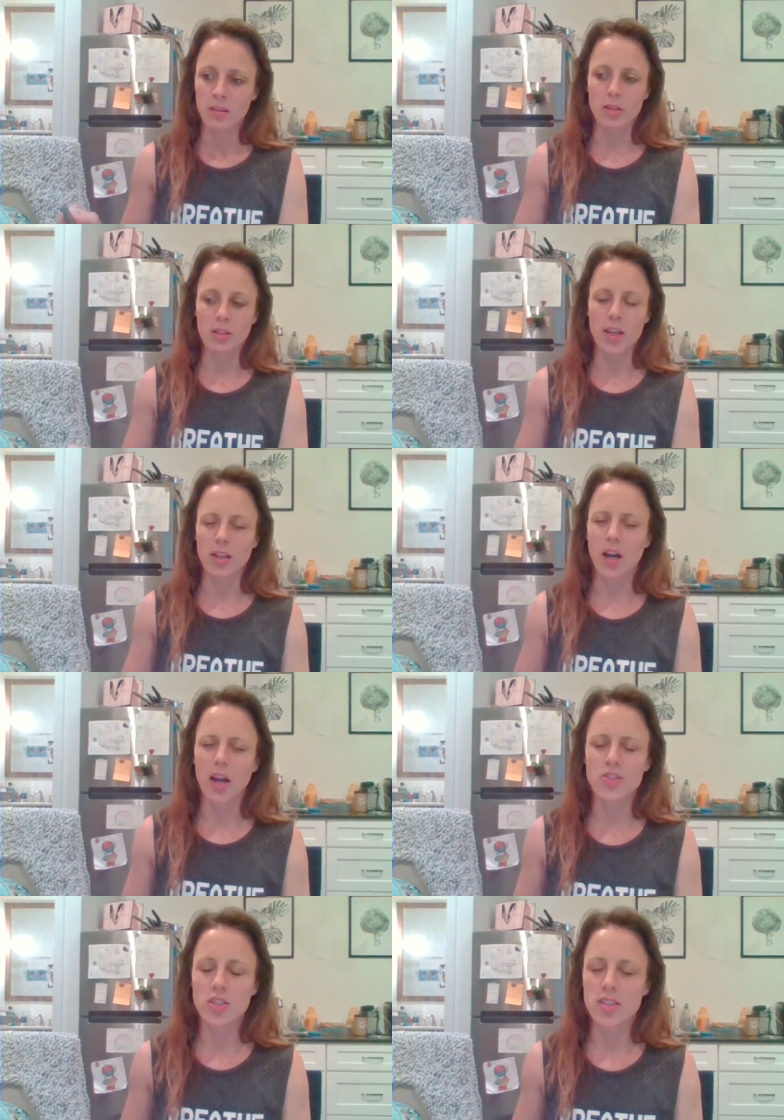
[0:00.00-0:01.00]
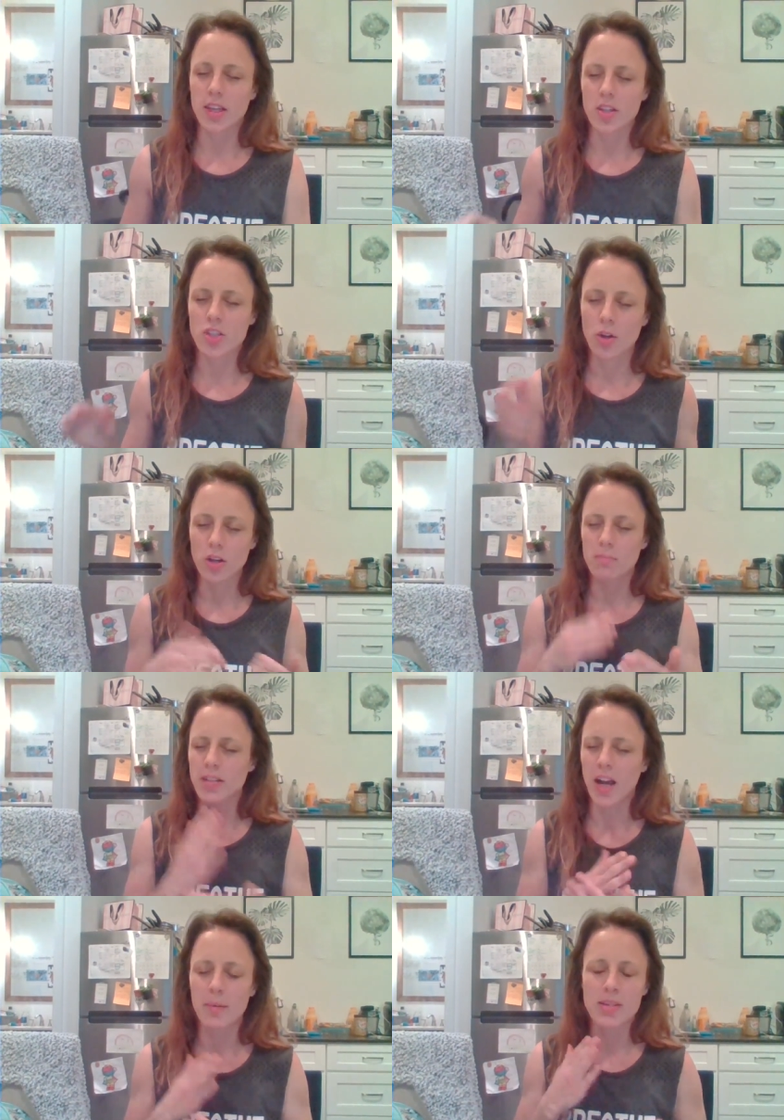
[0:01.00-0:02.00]
but like God just like showed up
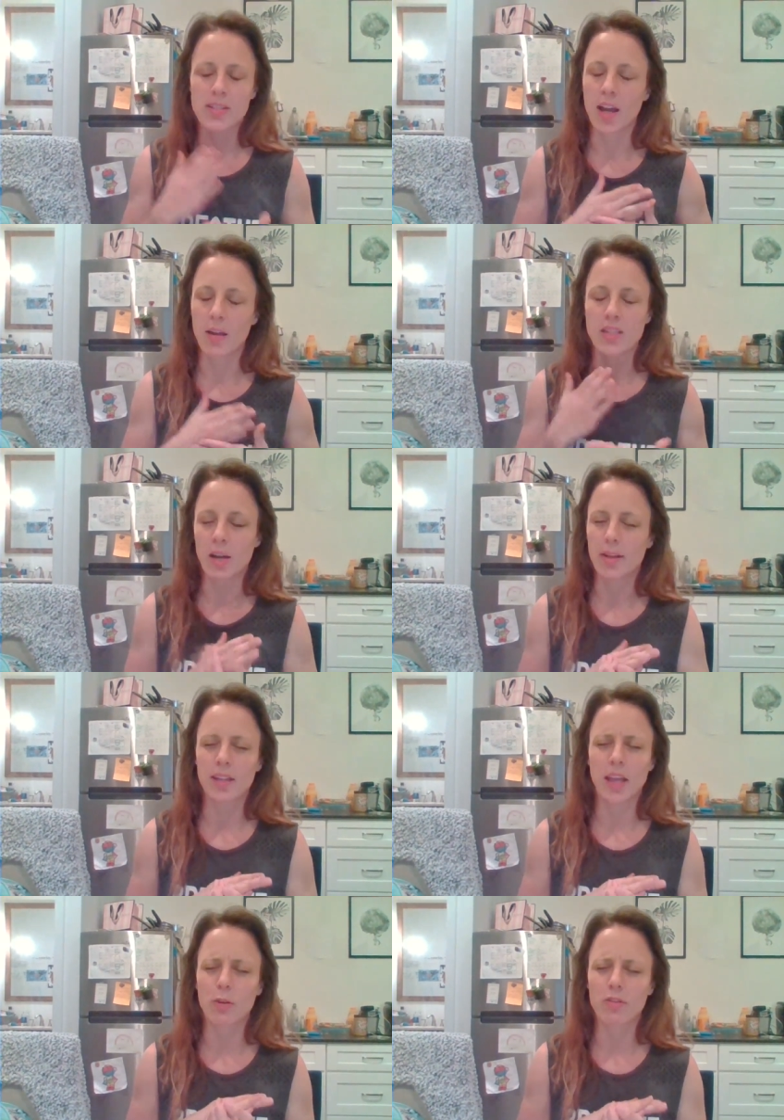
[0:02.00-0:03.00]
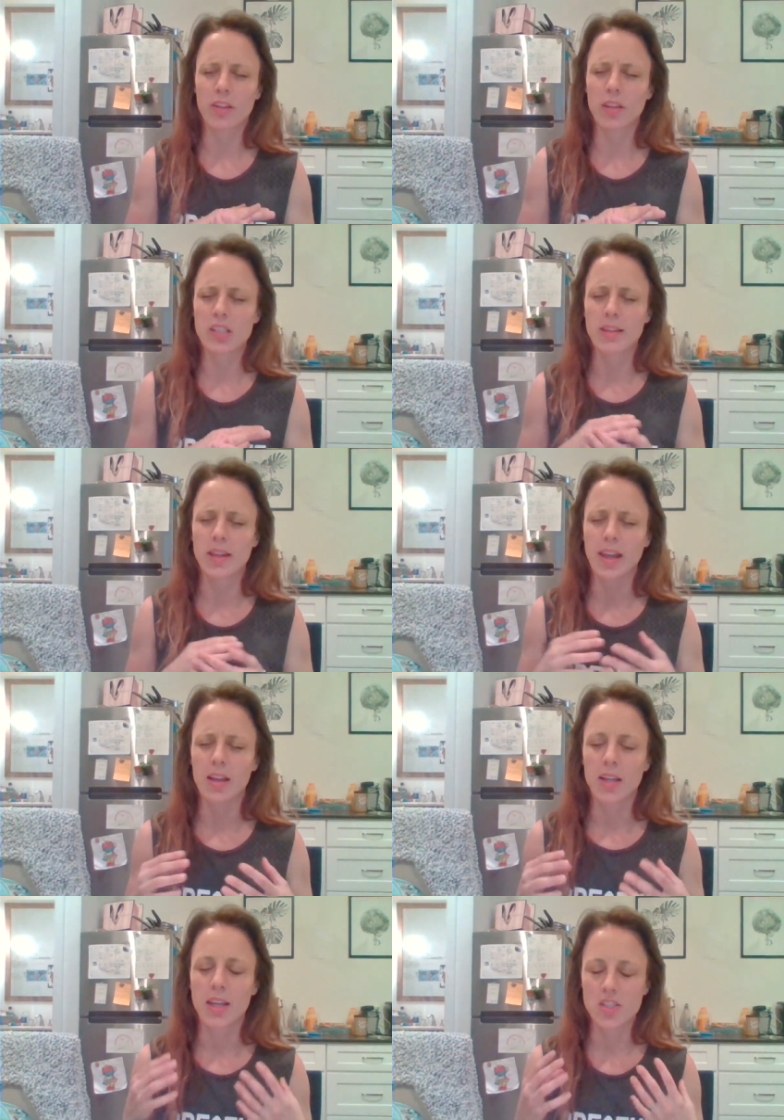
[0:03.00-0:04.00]
time and time and time again like revealing to me like
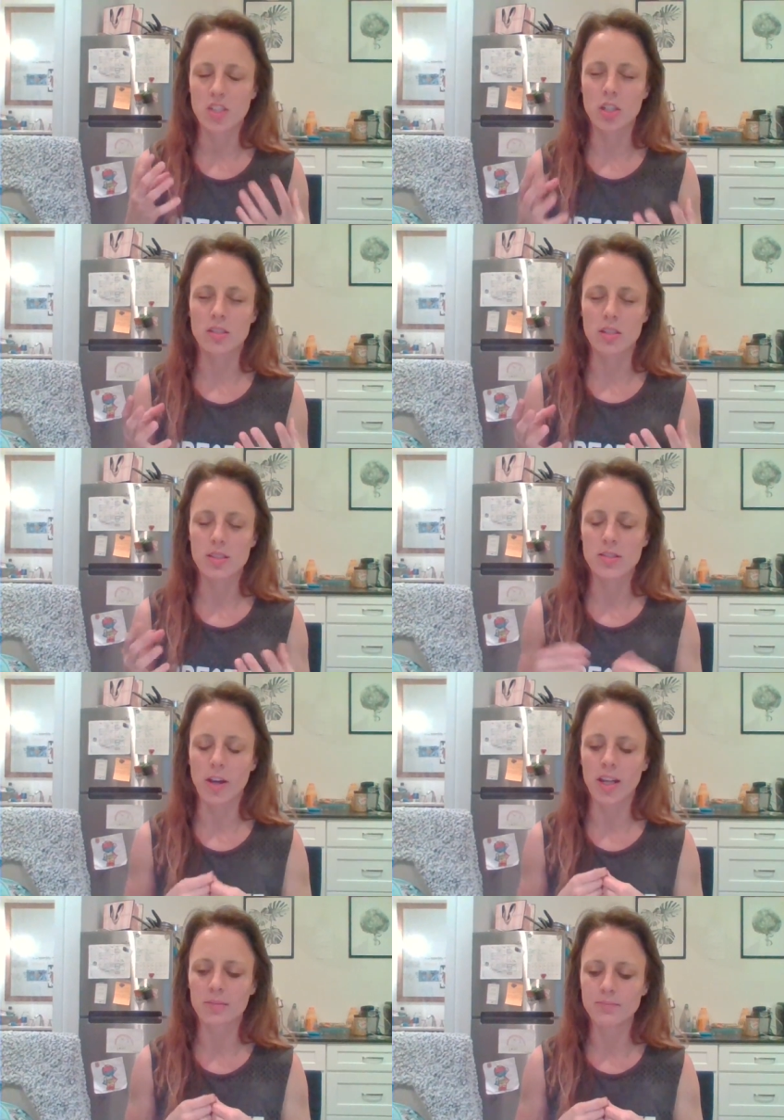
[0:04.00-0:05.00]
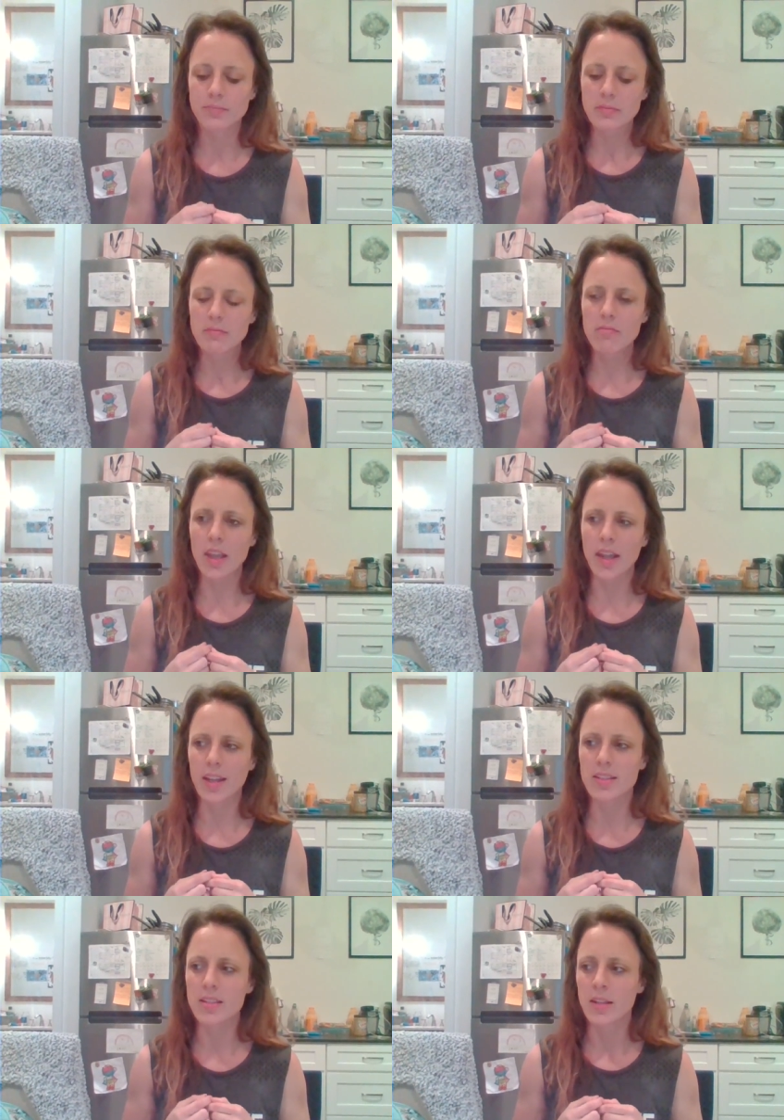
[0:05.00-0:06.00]
his goodness right
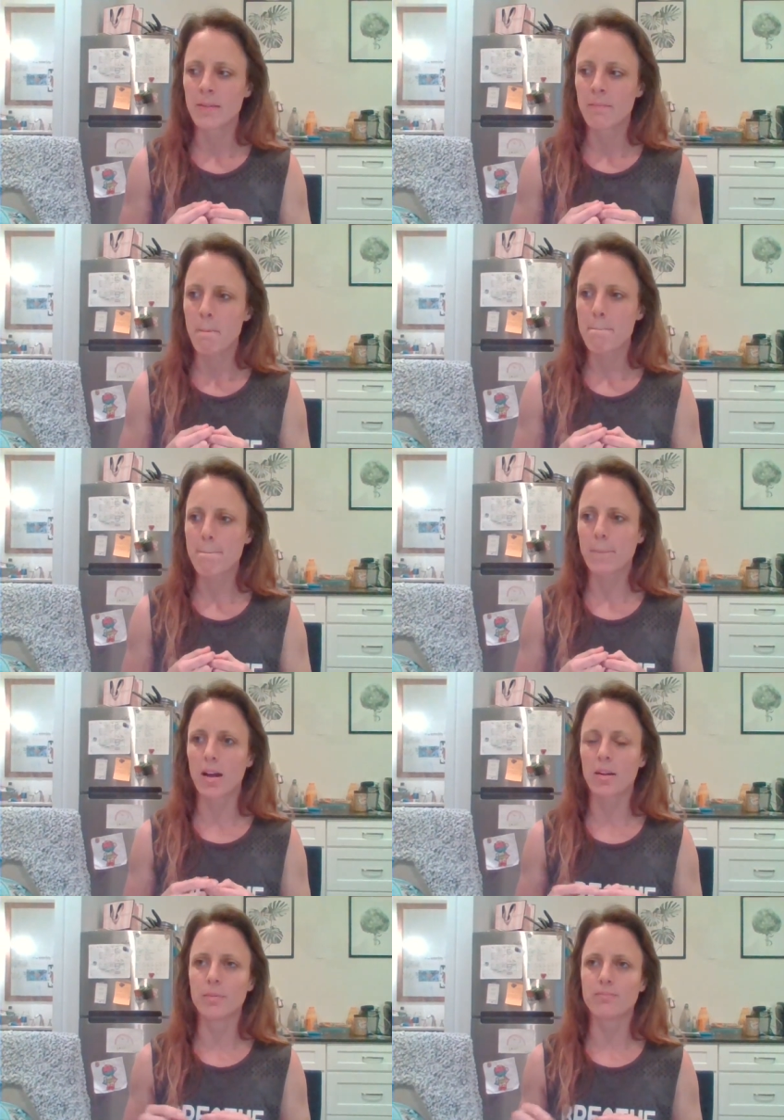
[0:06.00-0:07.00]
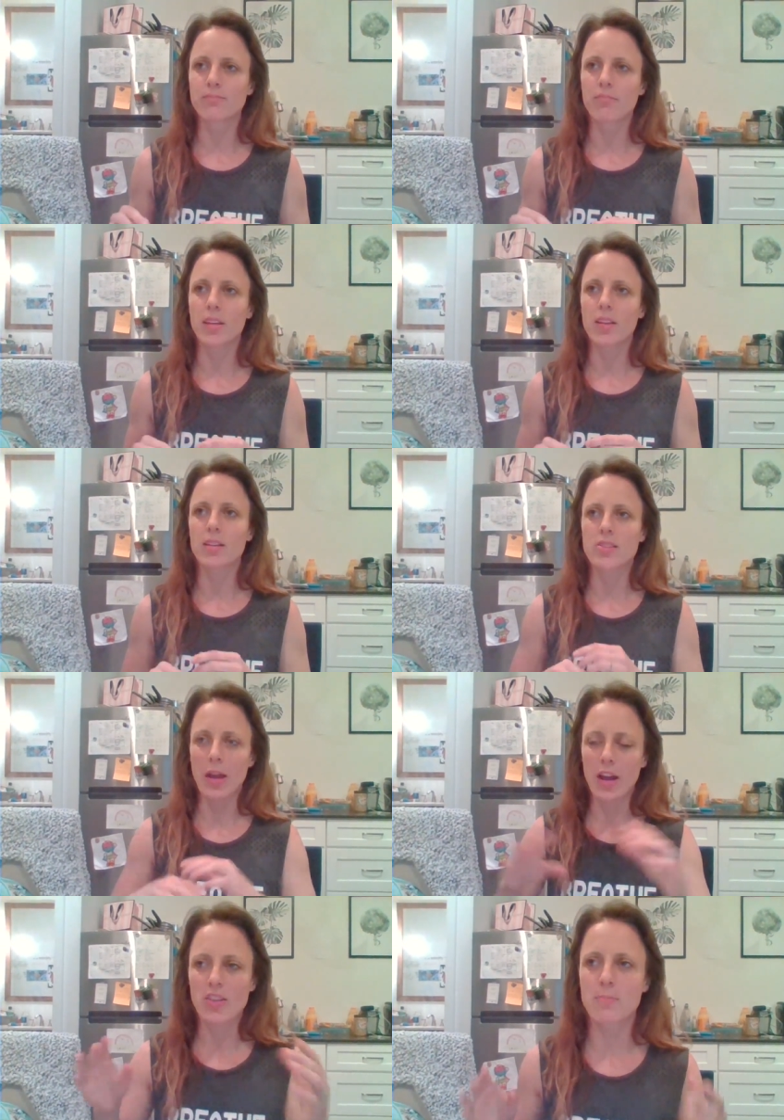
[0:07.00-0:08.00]
and um so
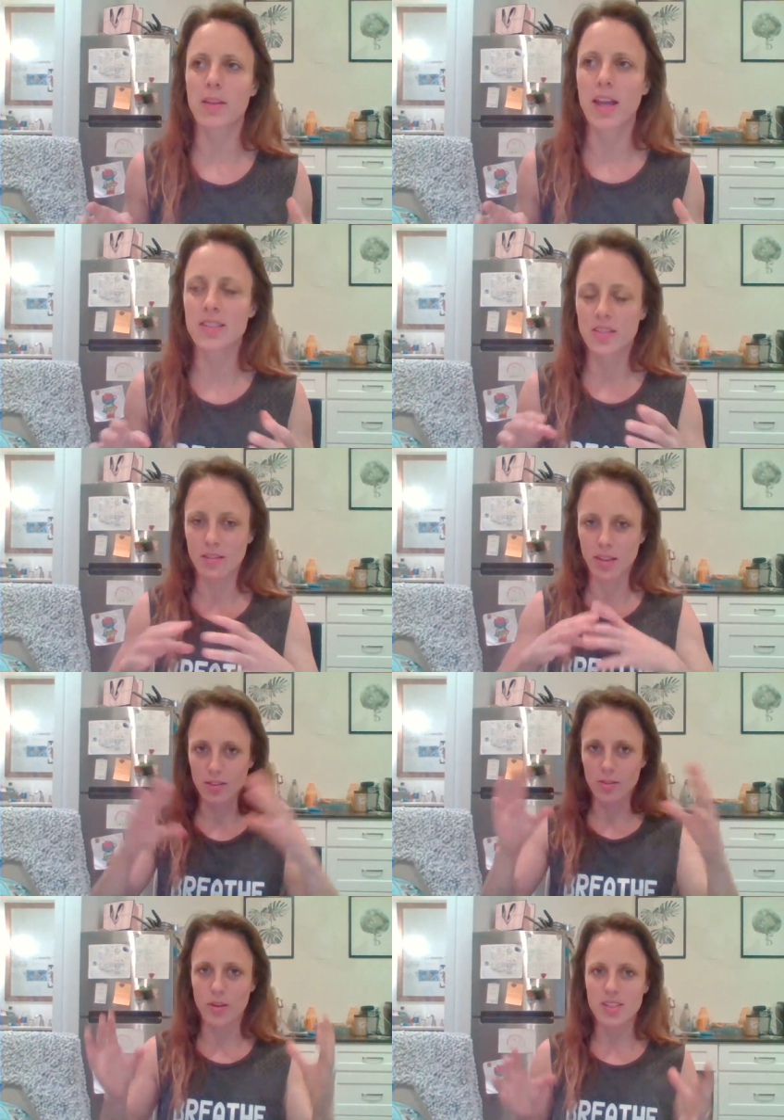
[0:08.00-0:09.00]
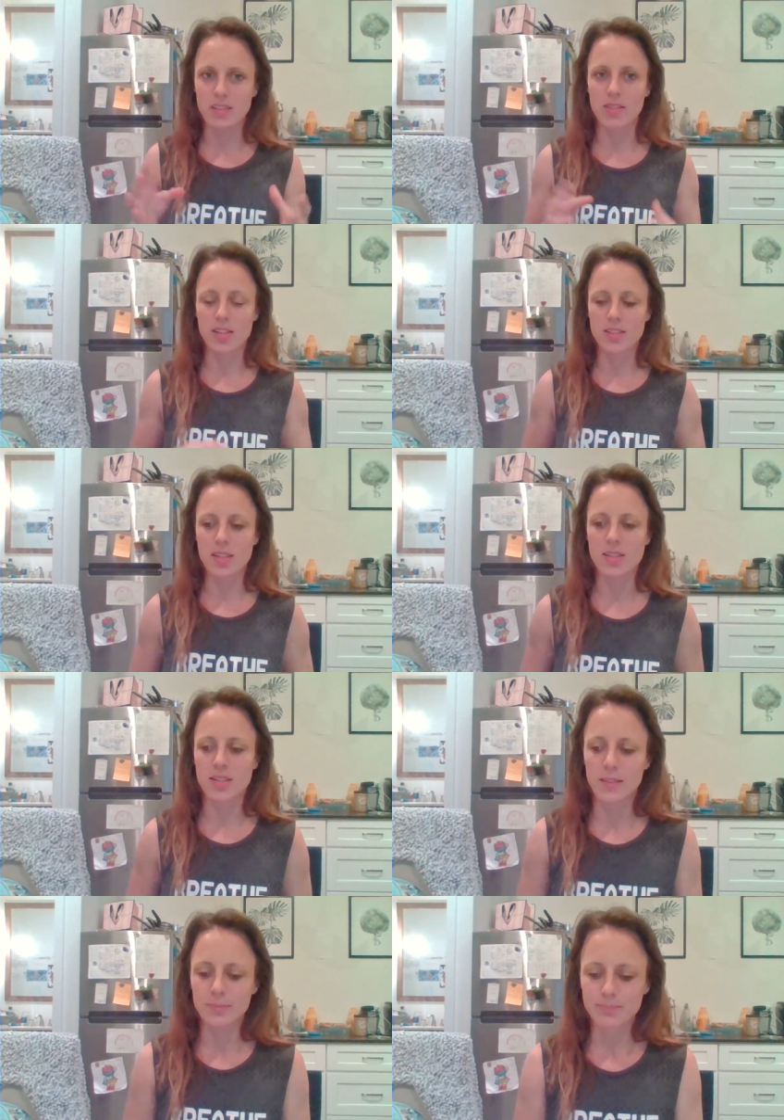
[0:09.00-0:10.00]
how this plays into like the rest of this
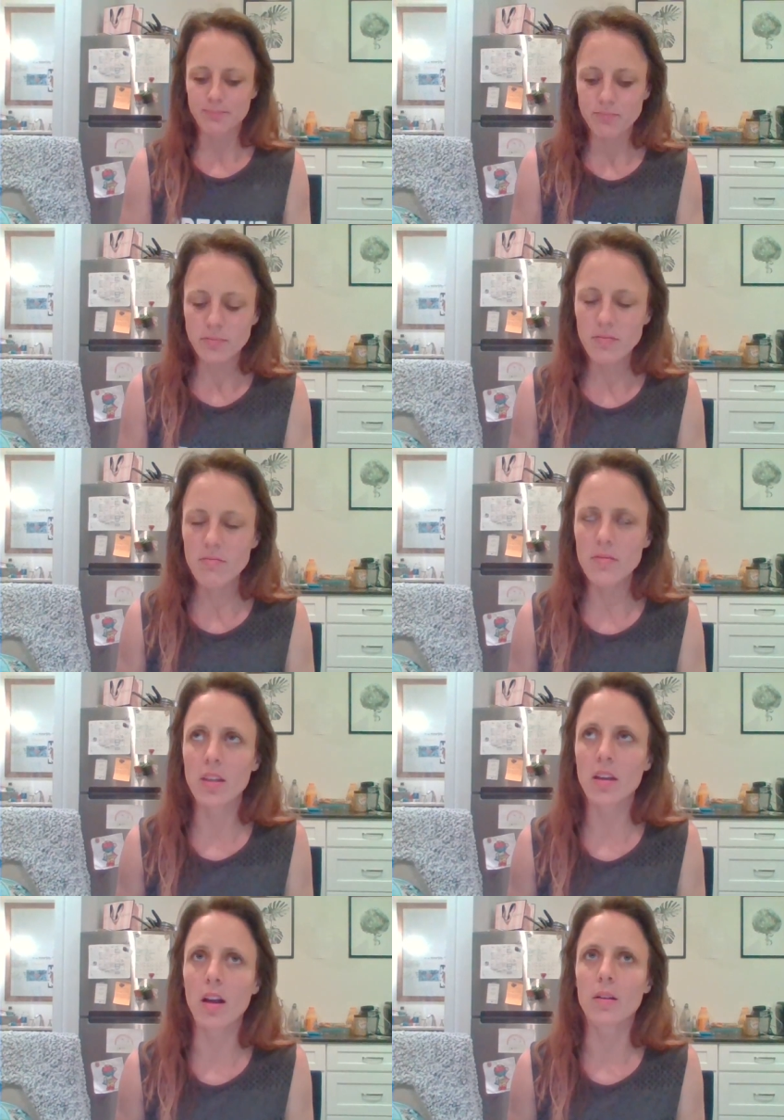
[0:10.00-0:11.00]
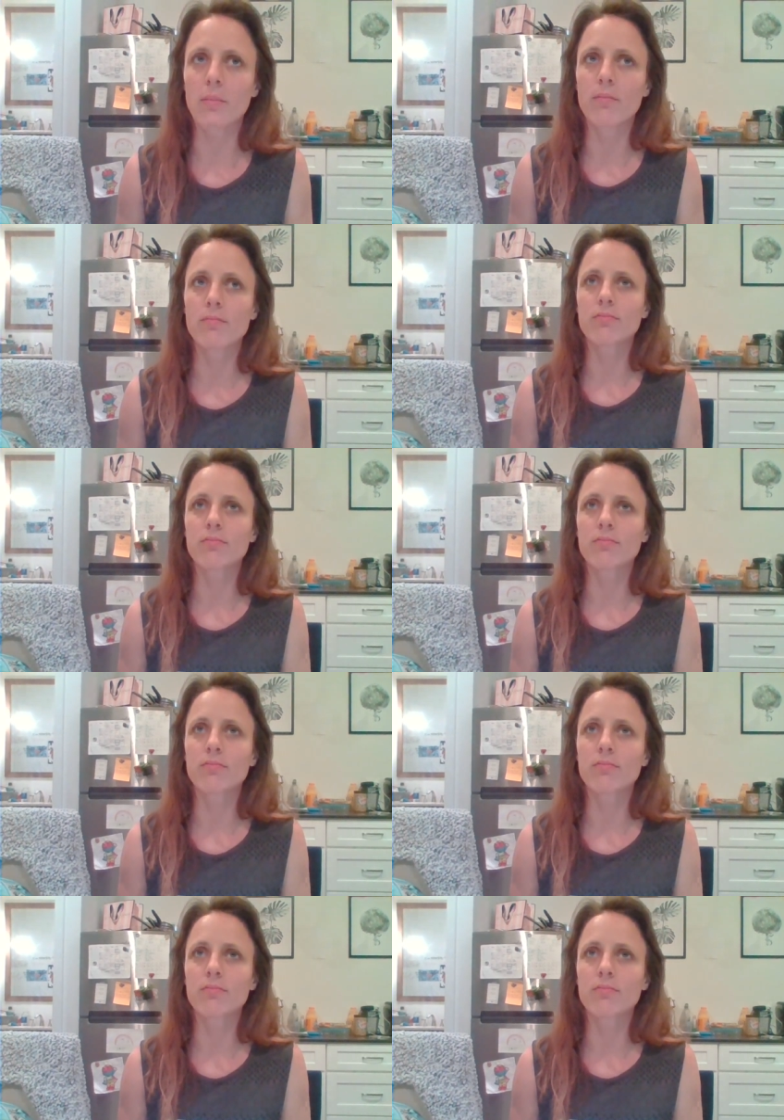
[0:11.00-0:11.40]
is um